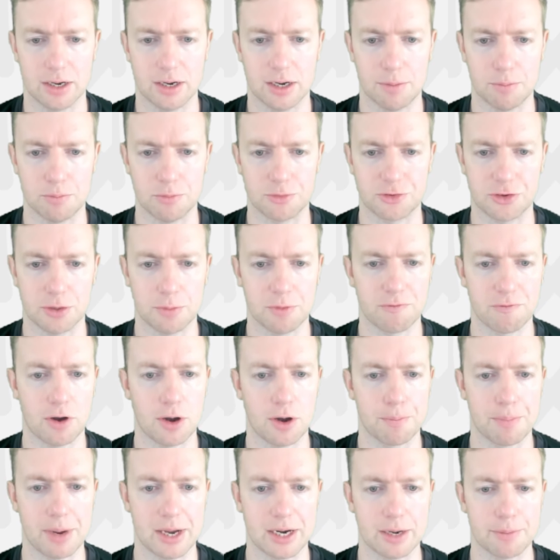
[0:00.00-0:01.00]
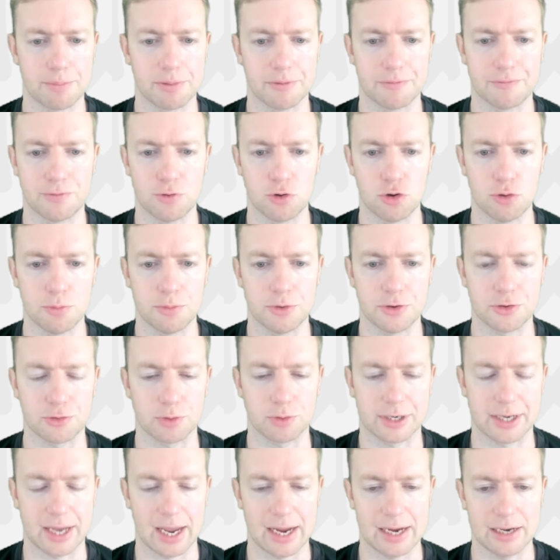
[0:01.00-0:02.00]
Some of our better performers
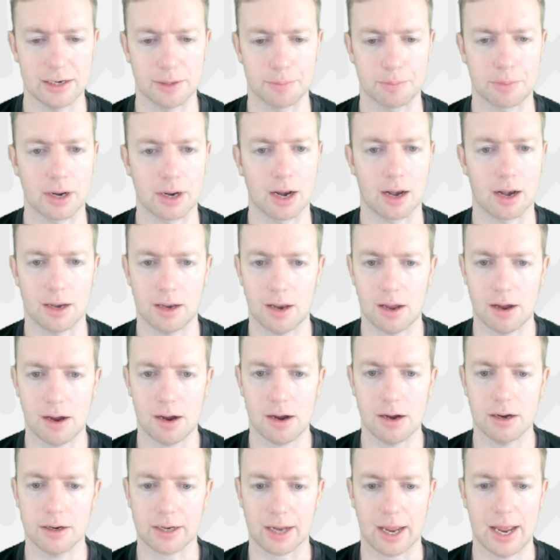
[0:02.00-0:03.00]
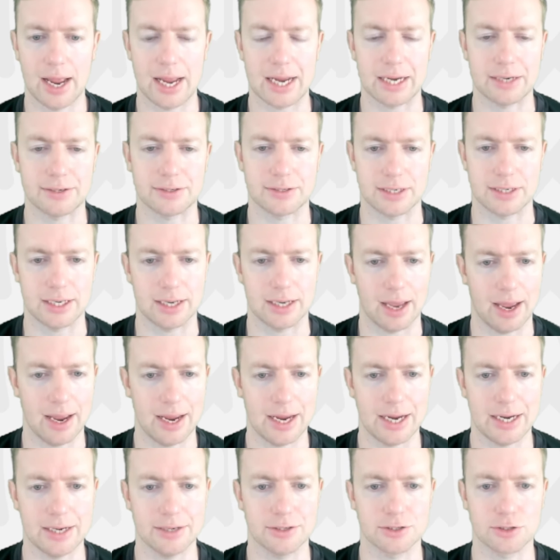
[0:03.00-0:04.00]
were Caleb Clark,
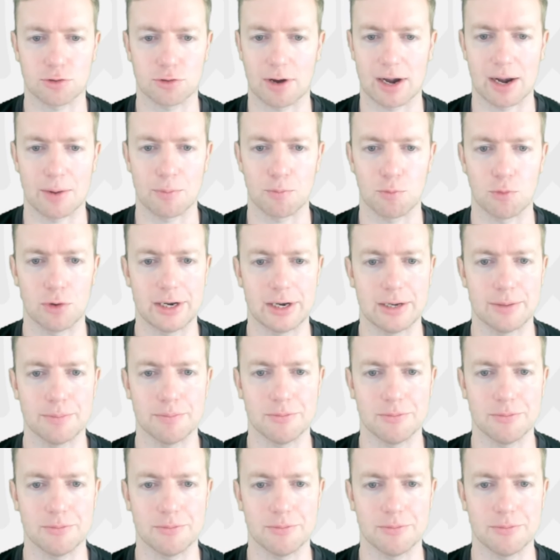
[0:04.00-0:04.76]
88, Grant Williams,